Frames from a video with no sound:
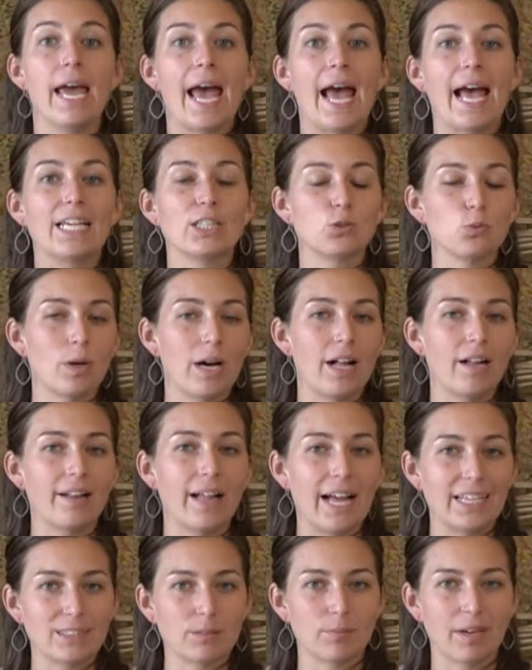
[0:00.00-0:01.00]
as well
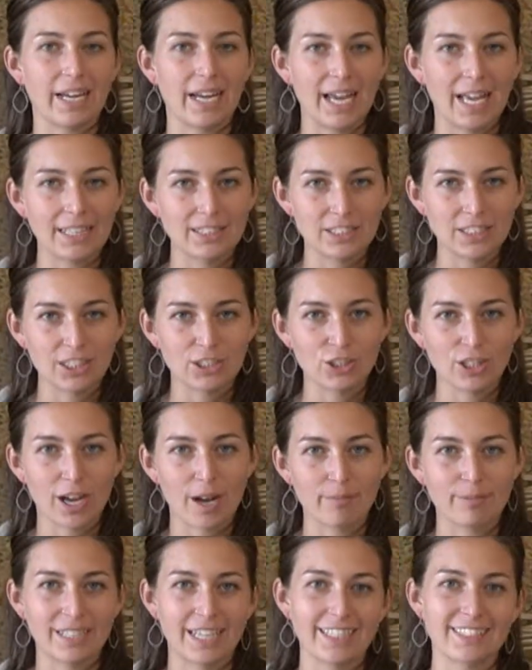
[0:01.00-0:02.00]
as my Etsy
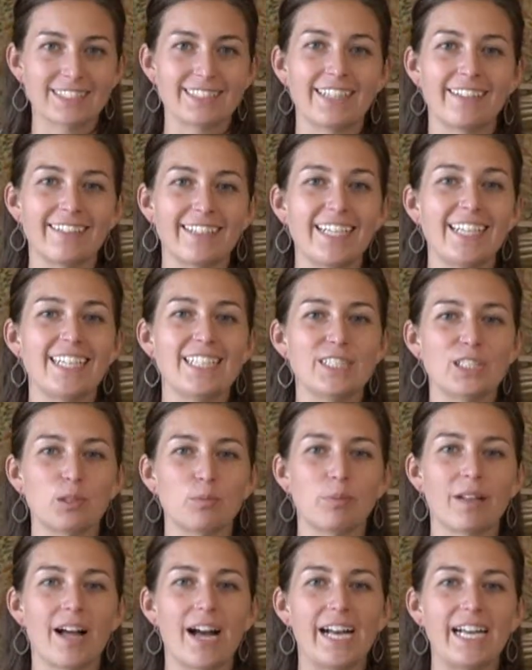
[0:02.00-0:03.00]
shop, Textile Indie
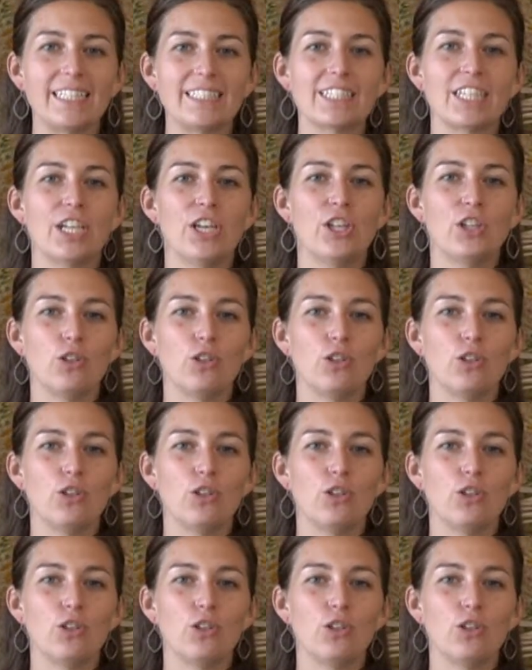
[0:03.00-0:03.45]
Supplies.